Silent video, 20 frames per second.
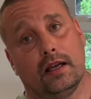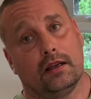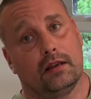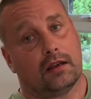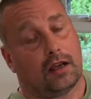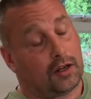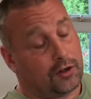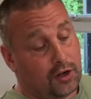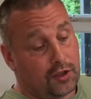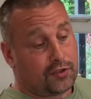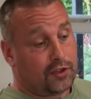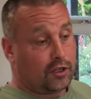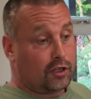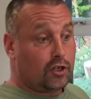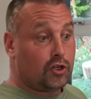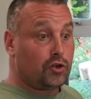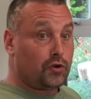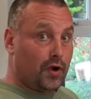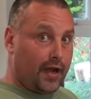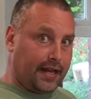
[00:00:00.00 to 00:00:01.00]
Another
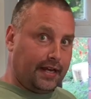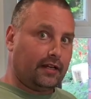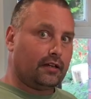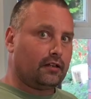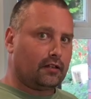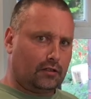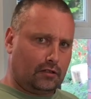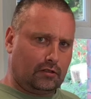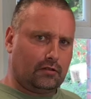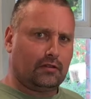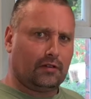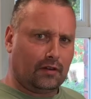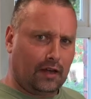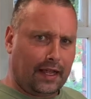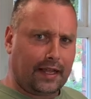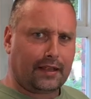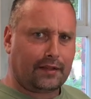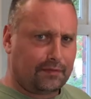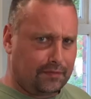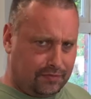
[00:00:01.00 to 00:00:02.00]
great,
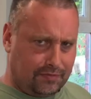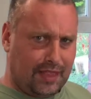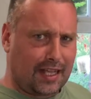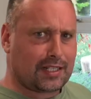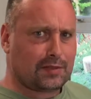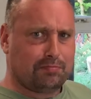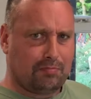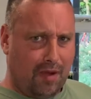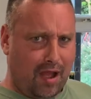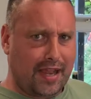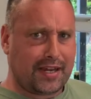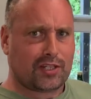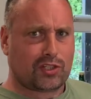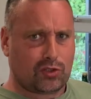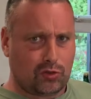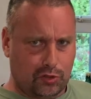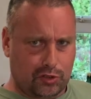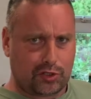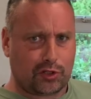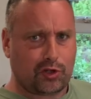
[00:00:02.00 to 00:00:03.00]
that's my
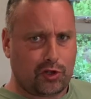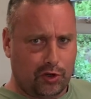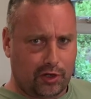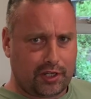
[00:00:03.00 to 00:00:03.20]
sort of cooking.